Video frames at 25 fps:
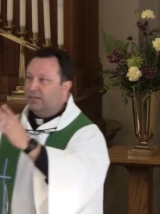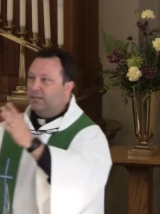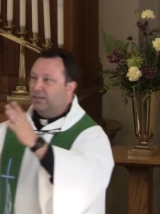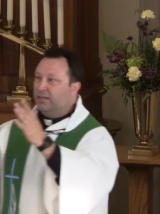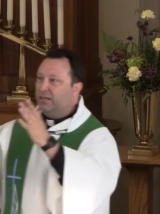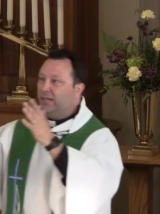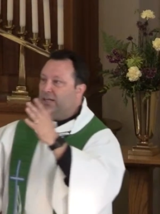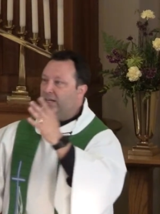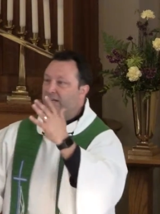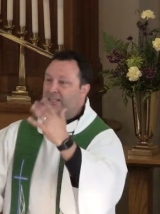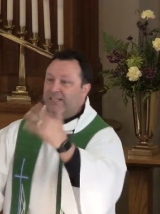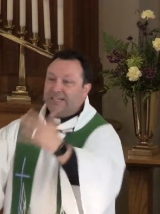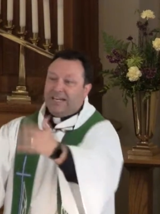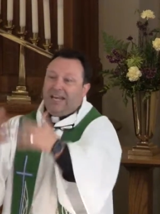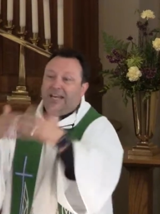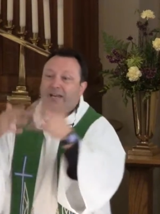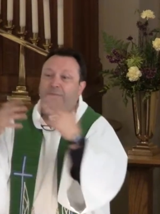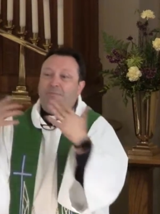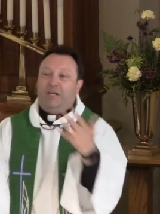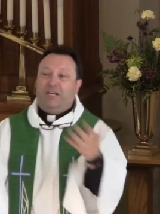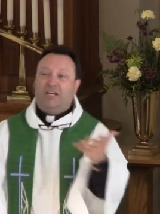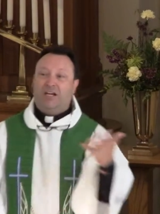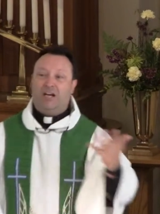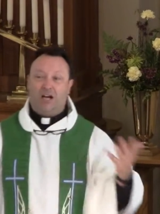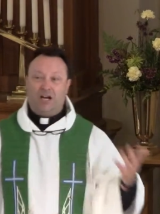it can
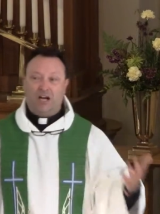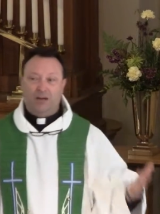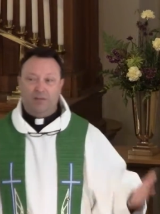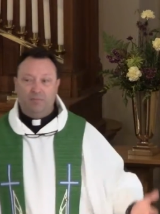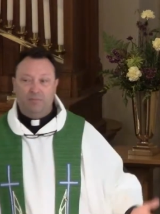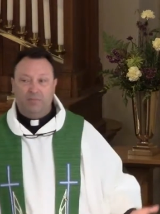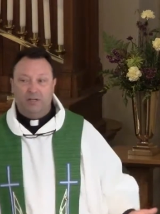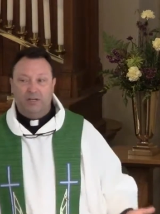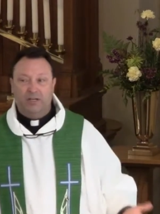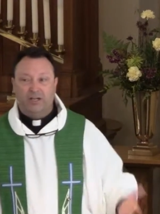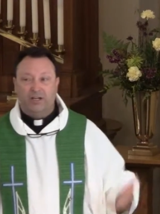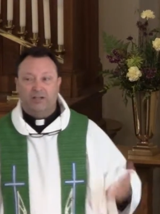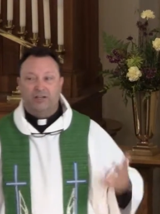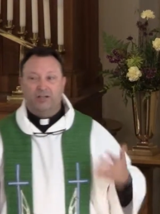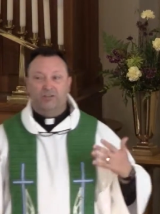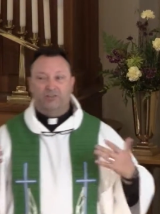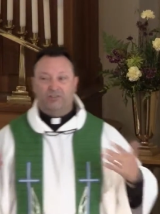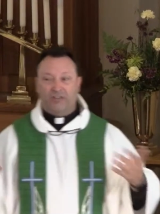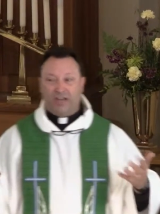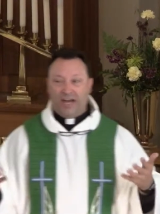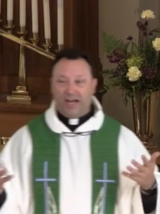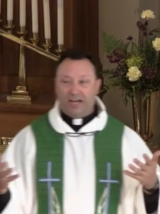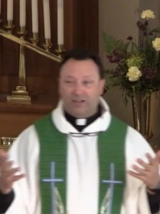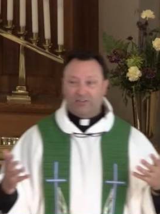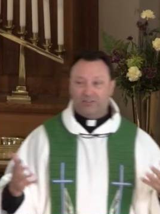become a
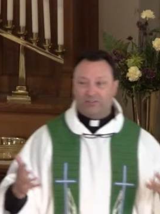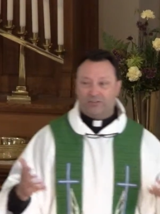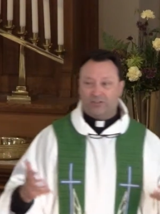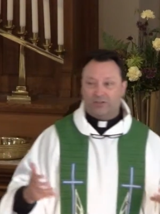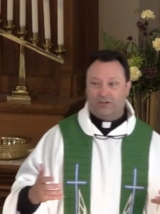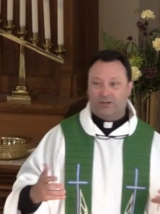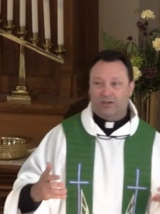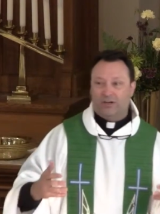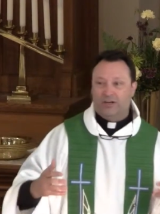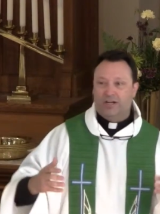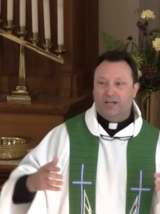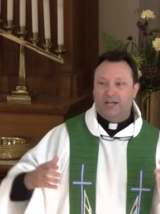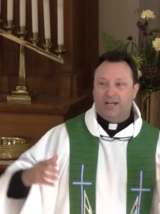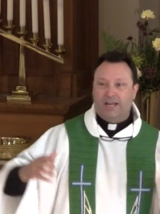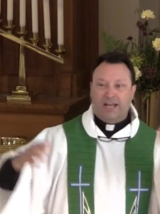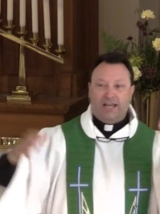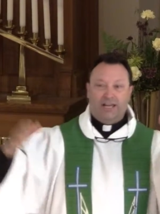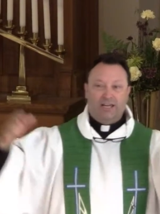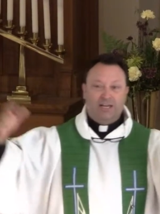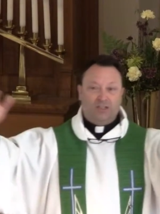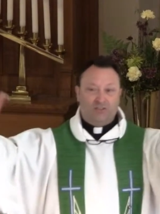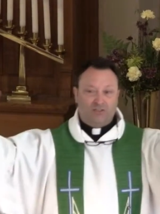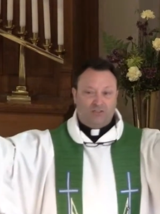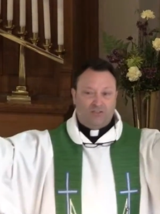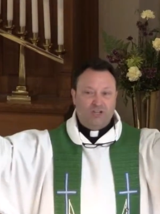disaster,
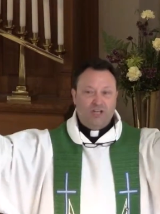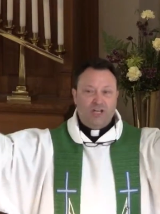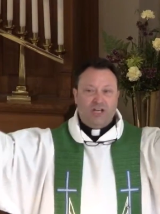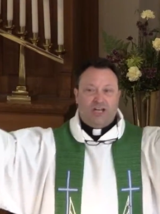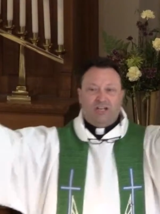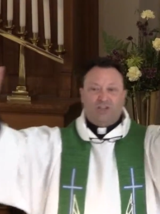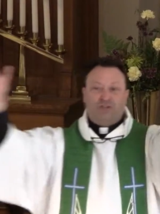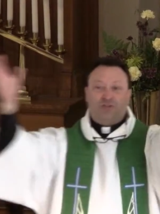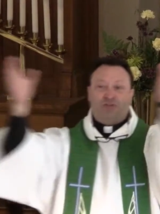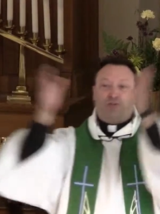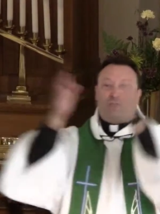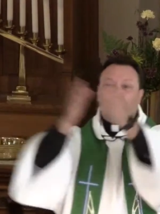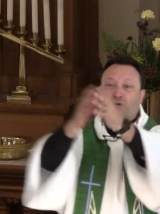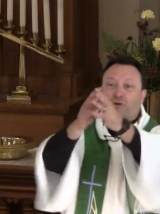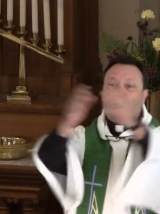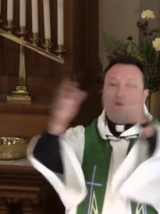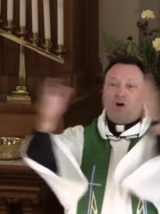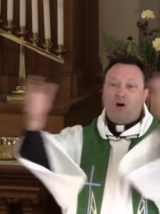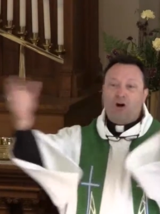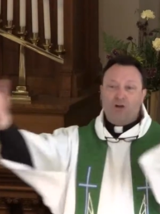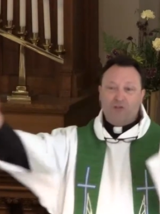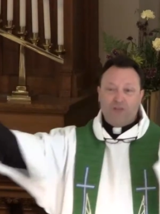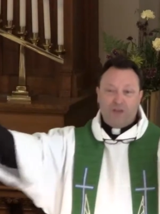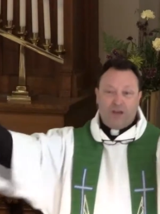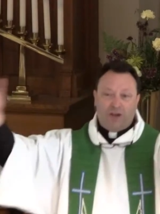and it's for
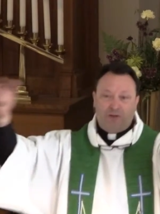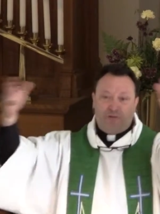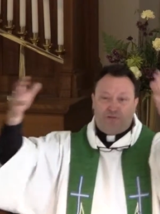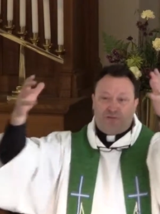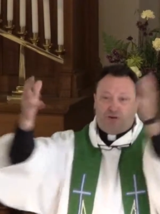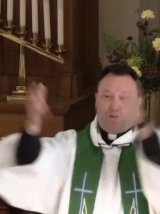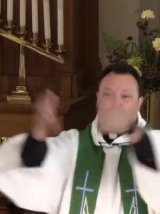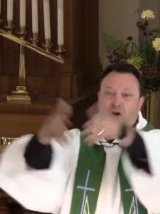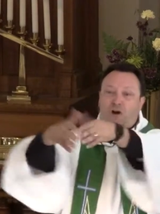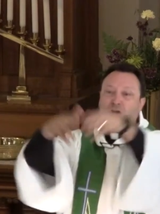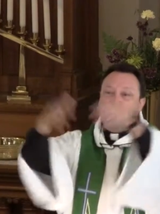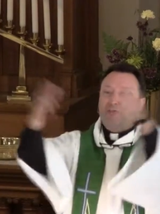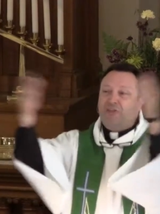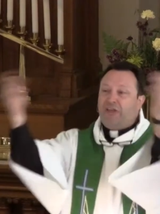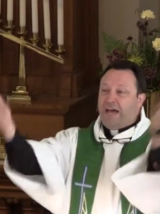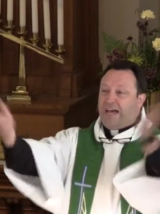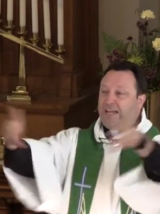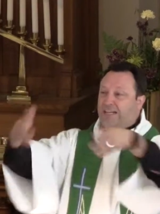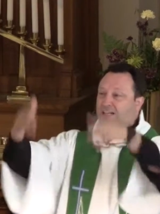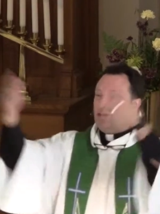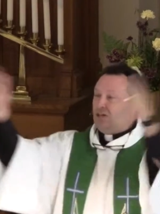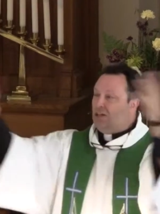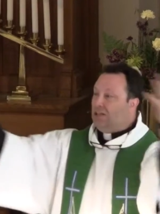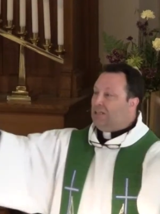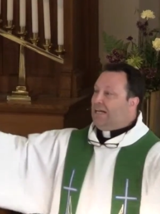all
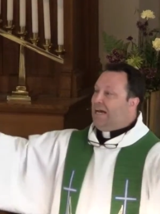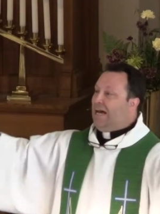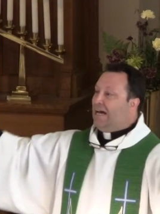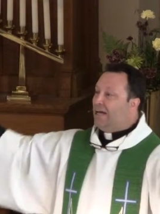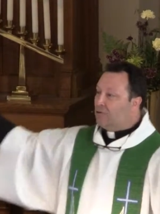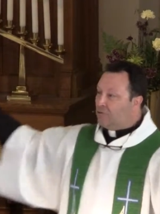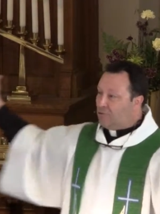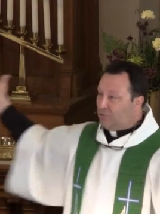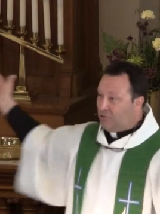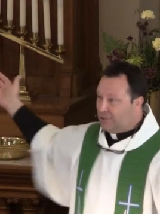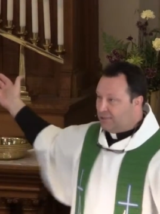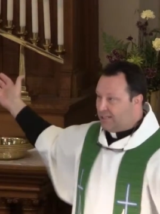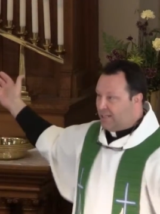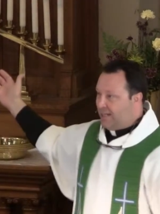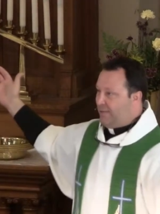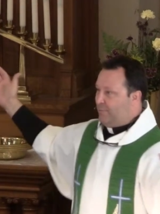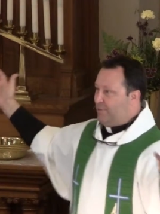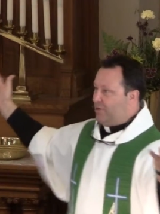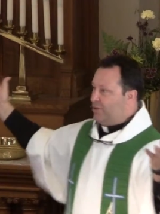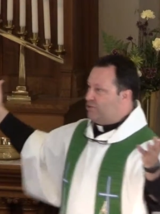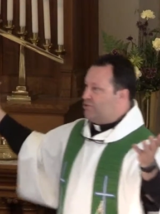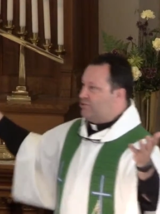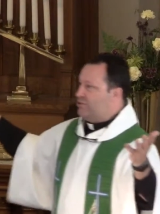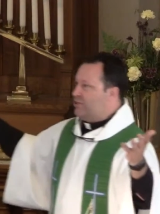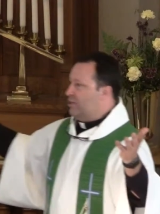that collateral
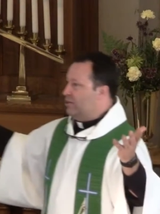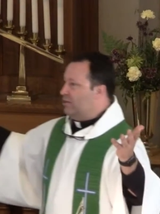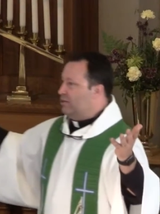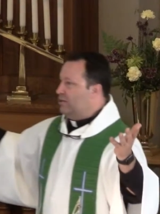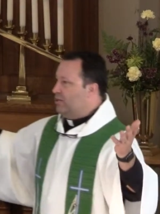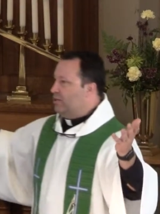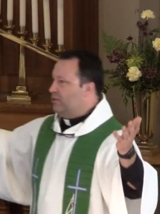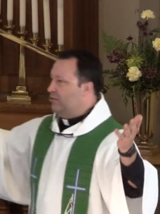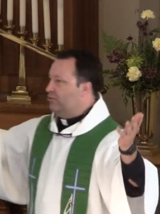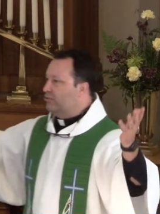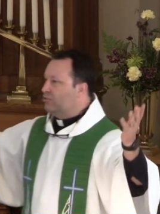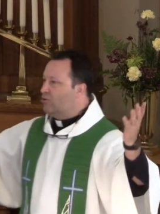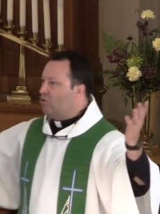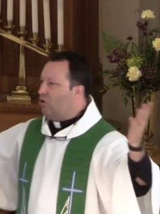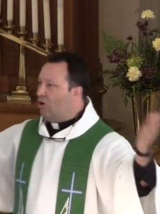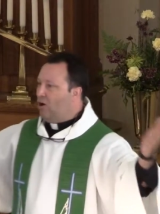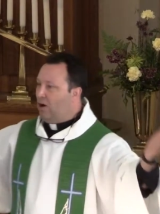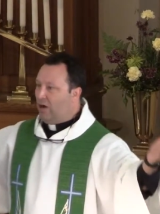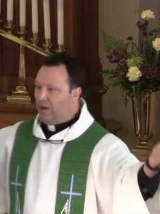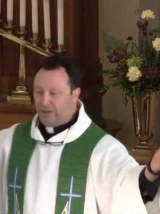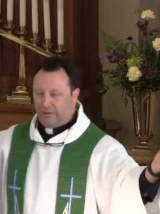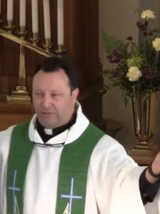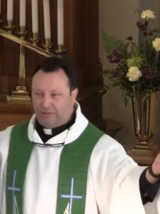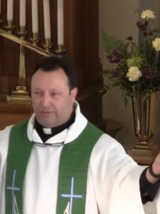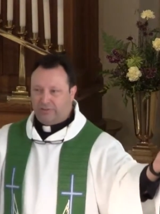damage that is
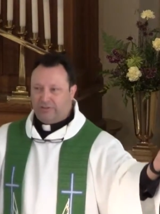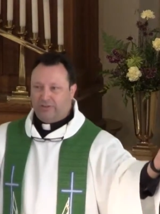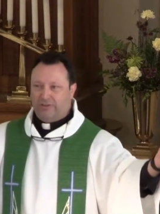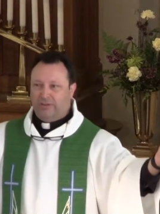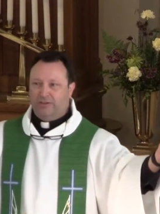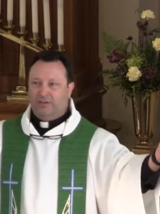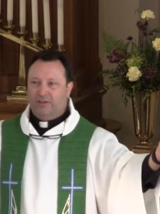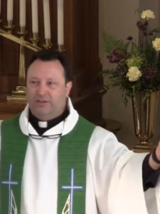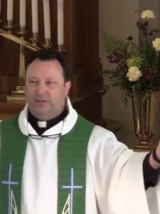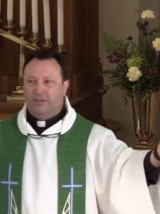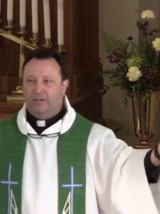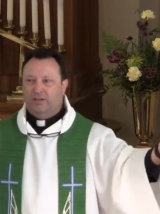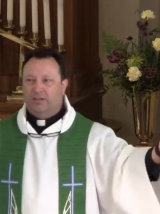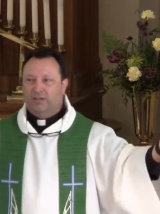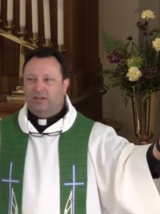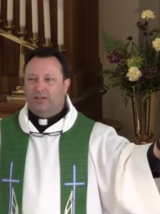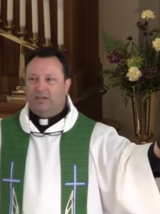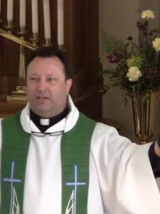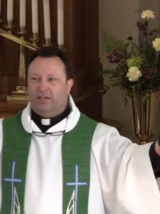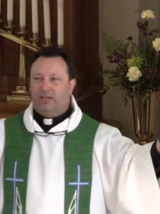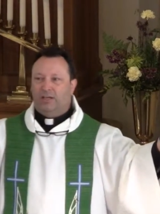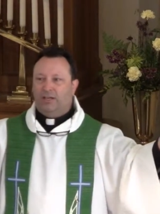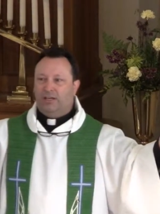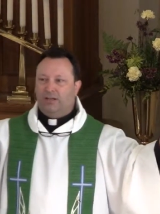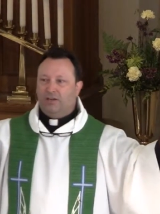caused,
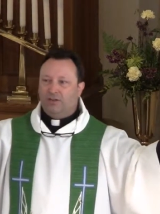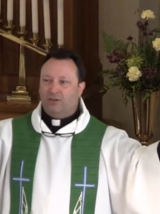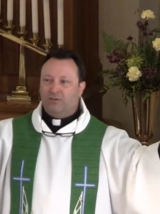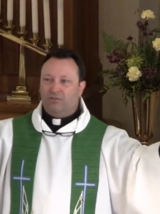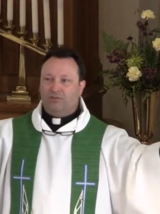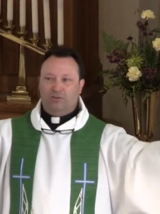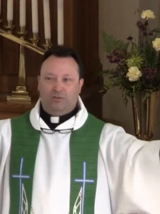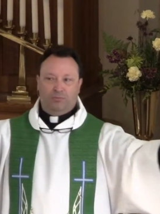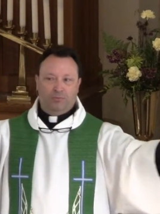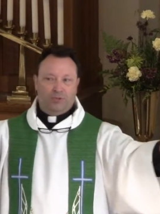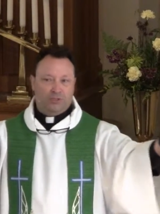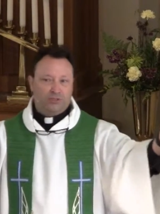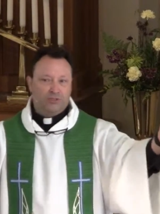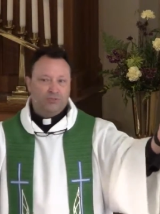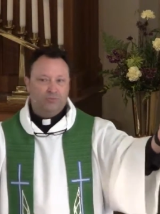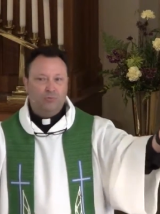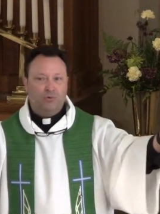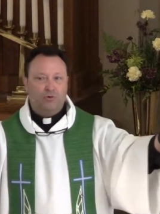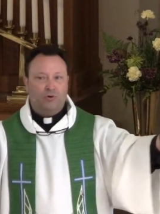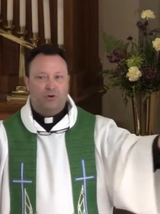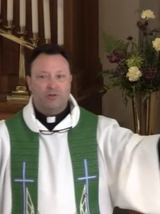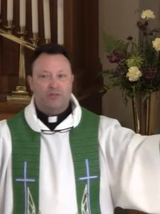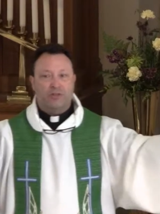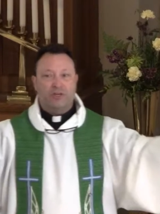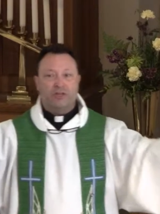and so much
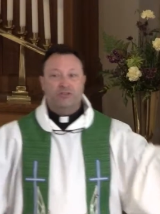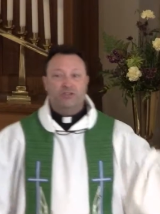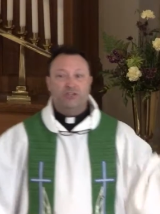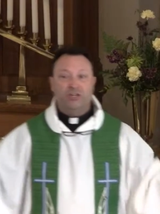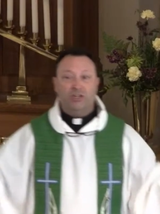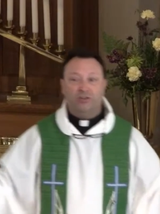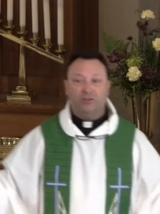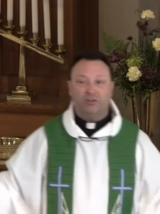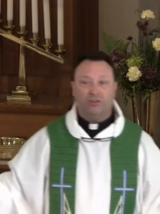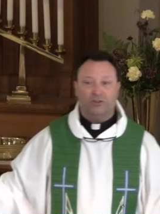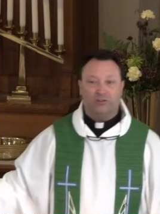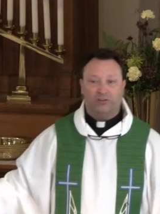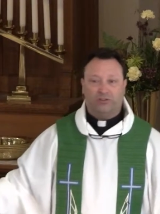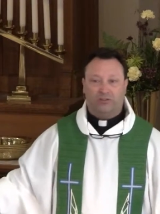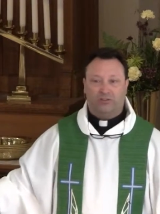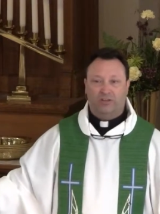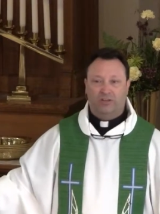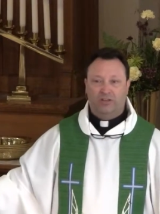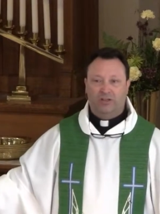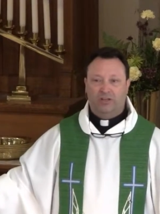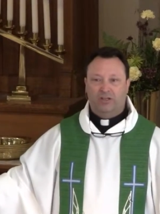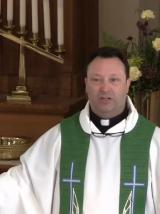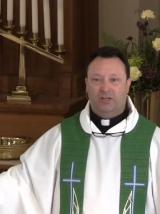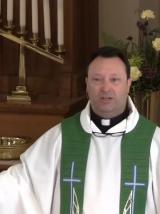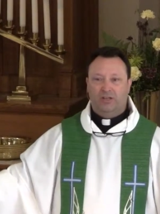more, that Jesus
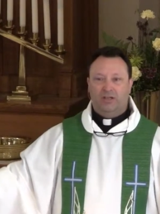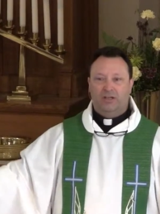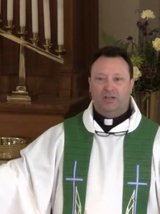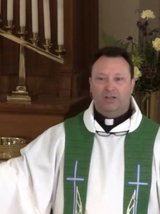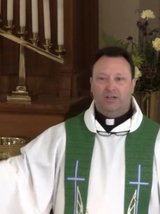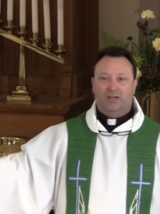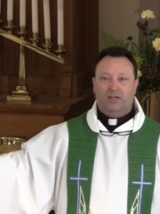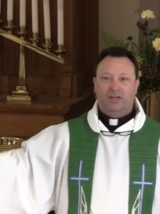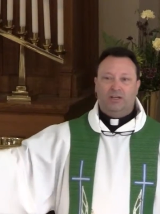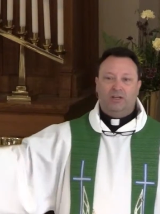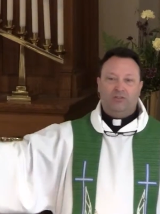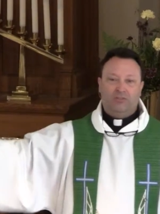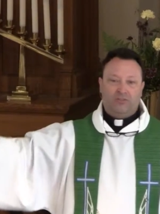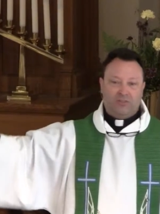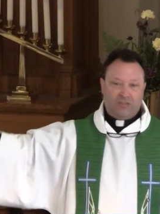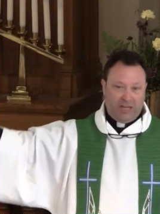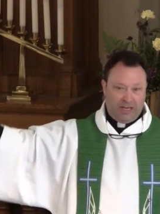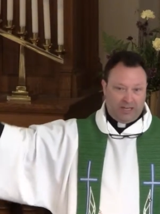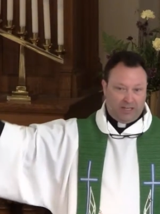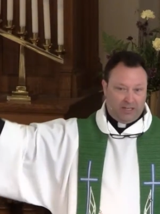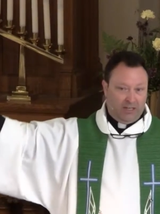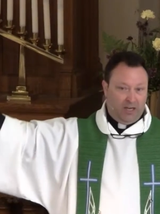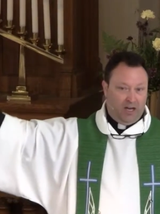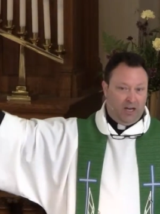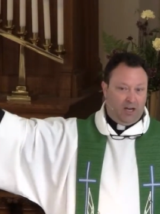is
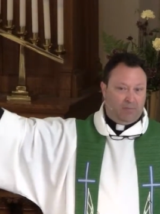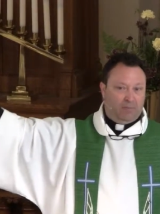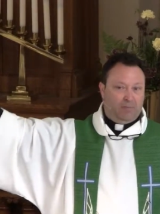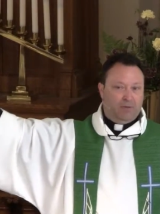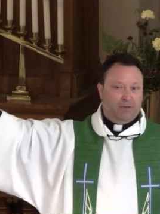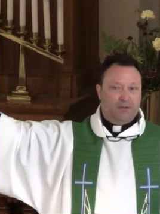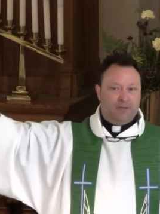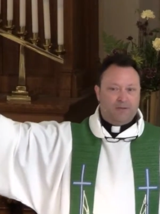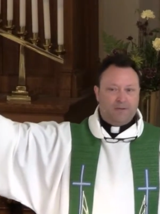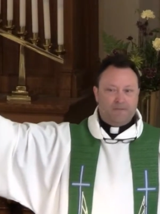taken up